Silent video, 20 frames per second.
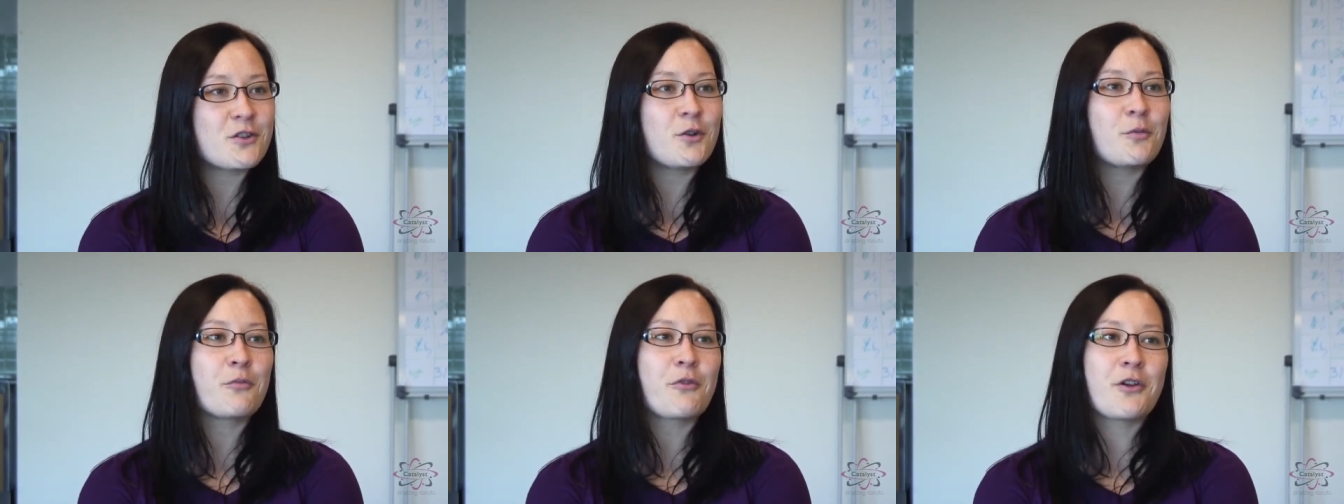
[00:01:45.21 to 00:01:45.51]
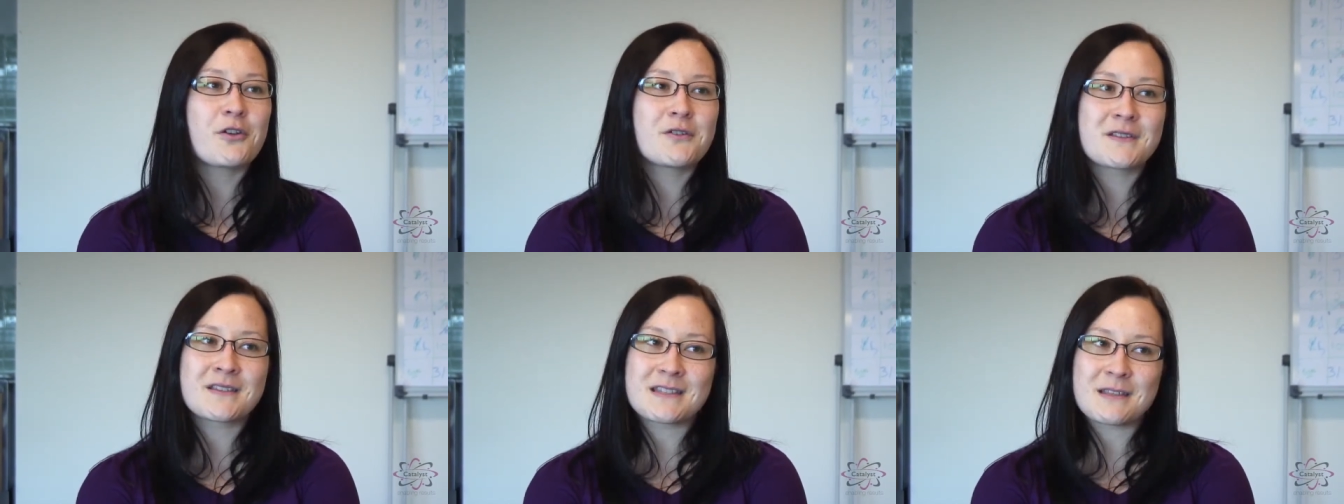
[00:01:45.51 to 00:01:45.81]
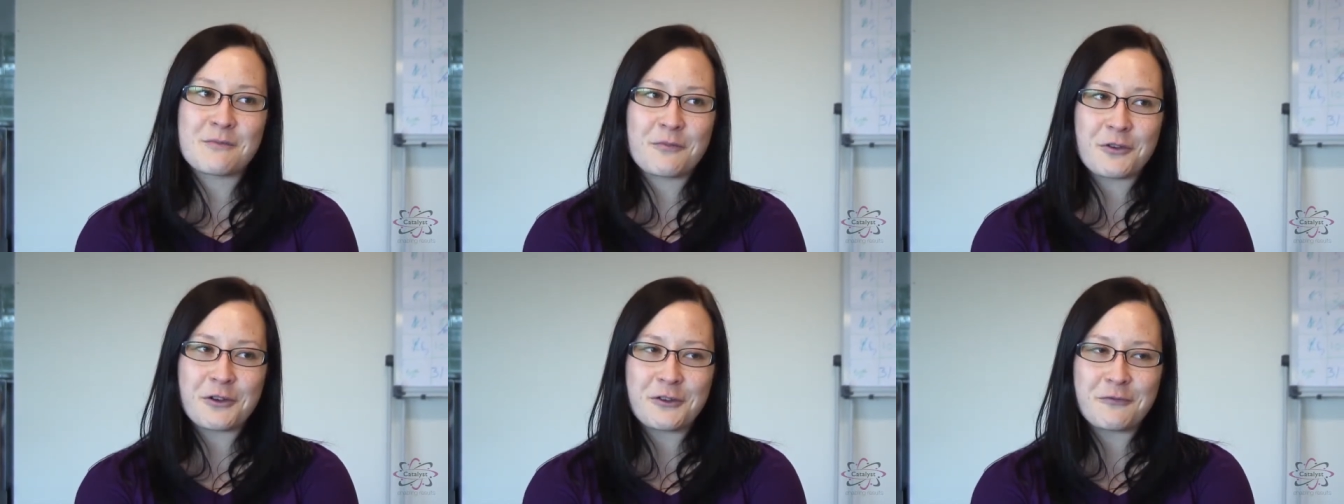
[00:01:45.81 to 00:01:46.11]
or process
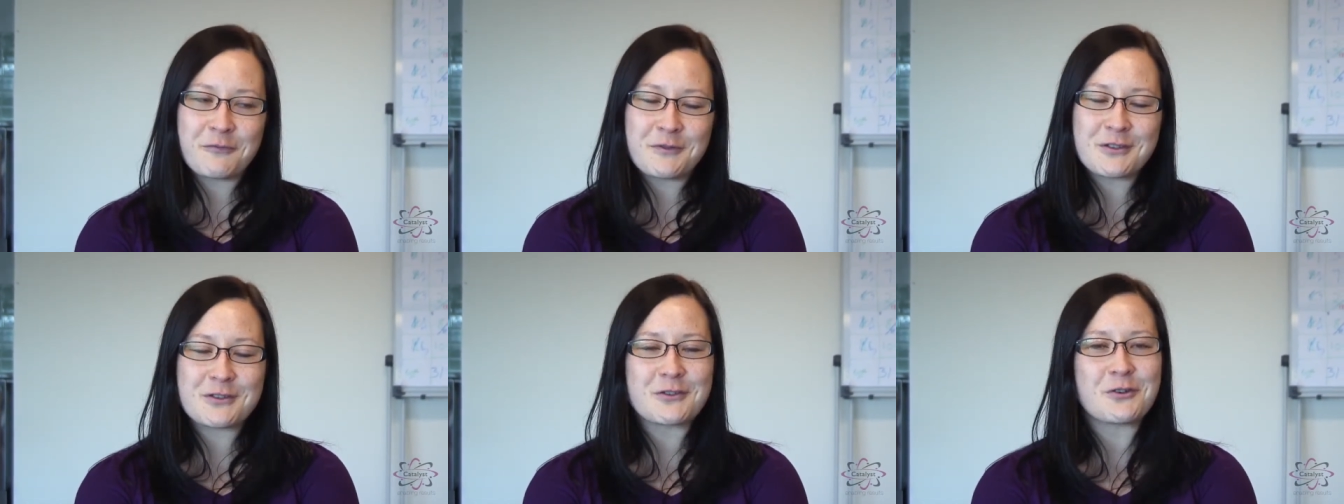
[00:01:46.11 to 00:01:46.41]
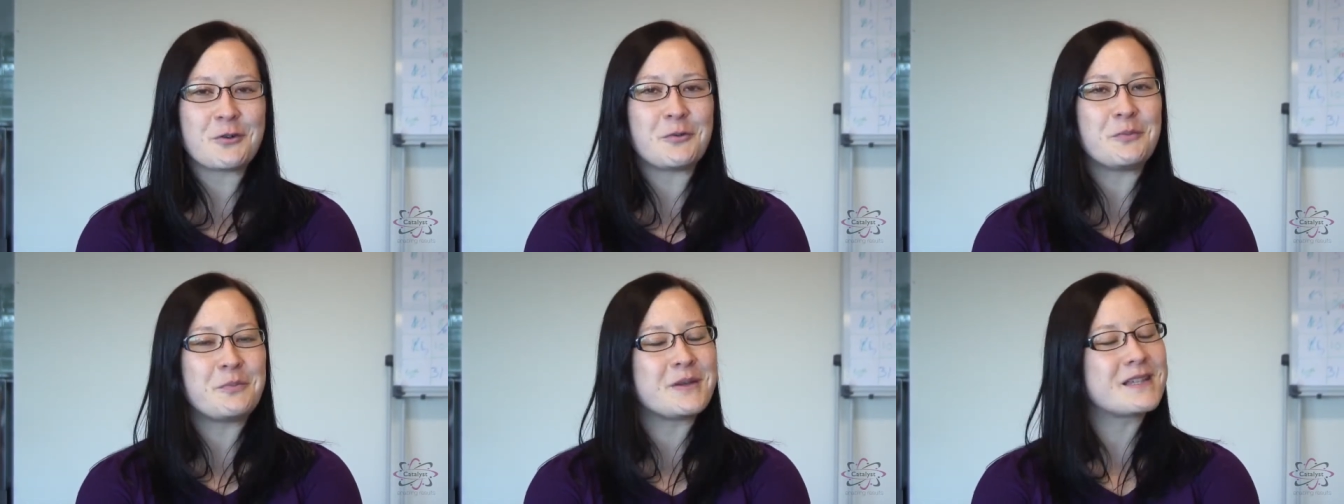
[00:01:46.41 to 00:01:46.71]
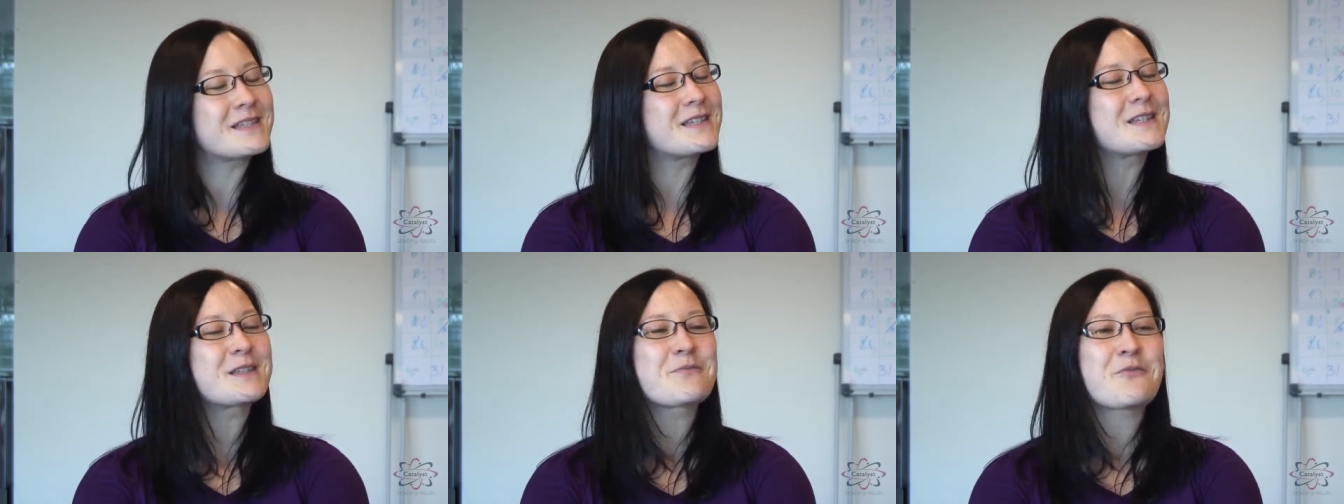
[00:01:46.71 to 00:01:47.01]
improvement or
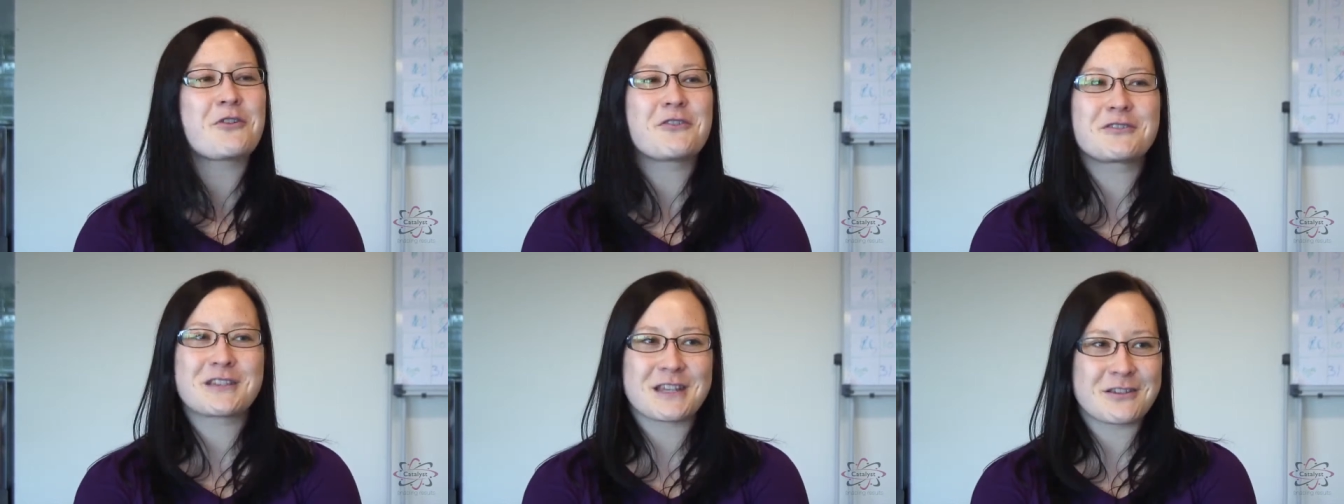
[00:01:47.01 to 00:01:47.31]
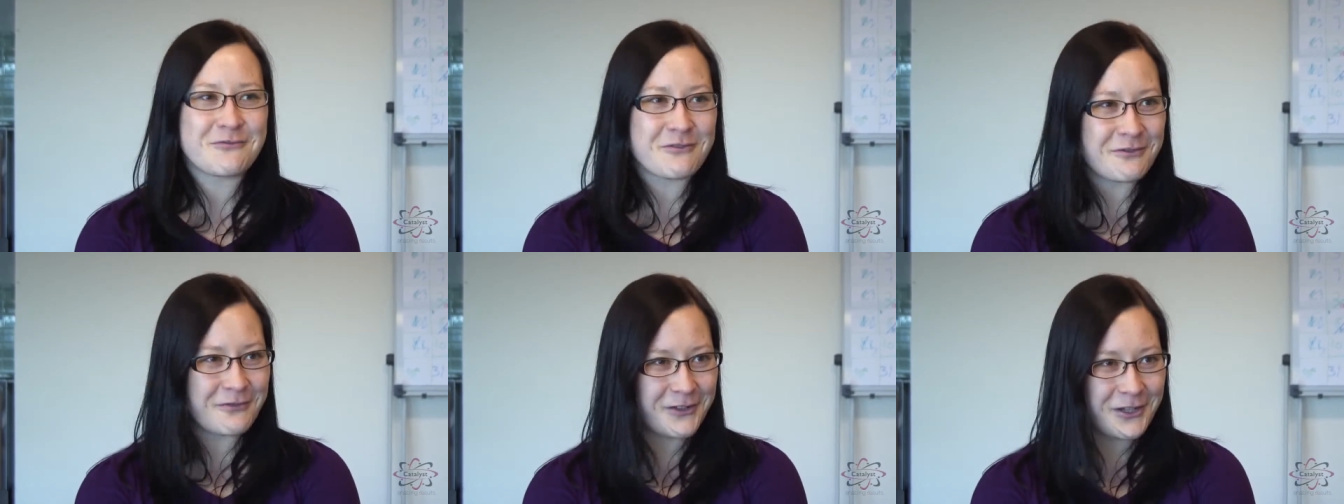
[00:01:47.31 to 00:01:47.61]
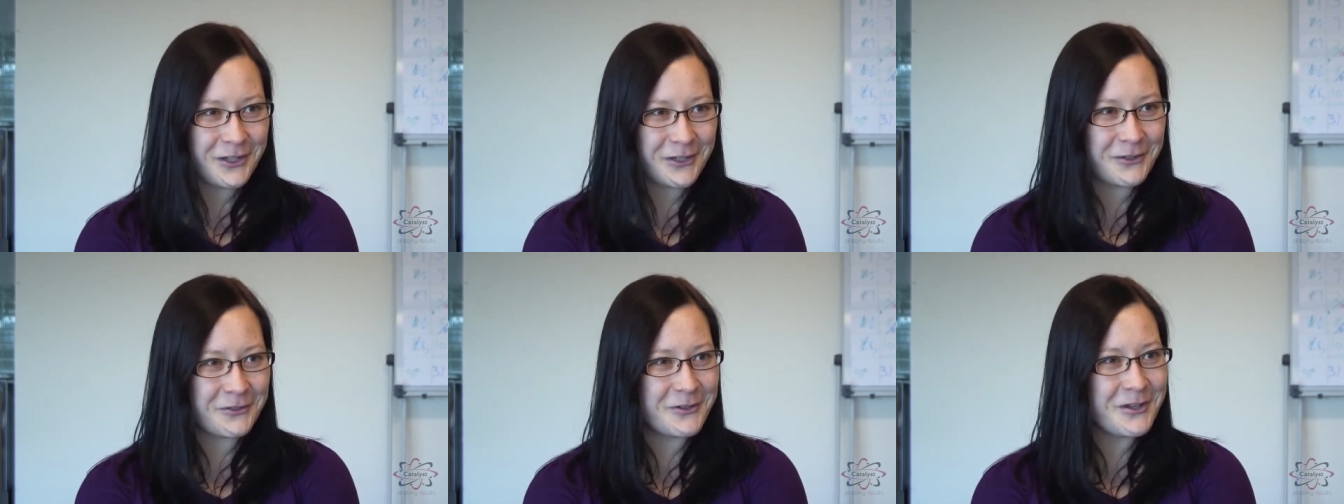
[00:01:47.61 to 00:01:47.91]
business process
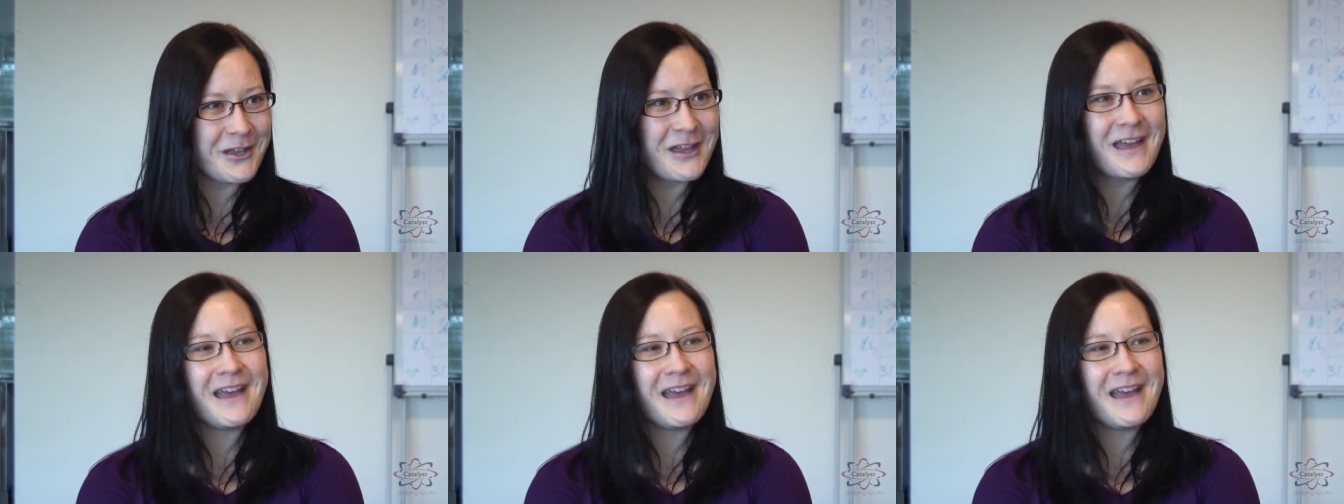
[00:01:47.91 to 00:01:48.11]
review,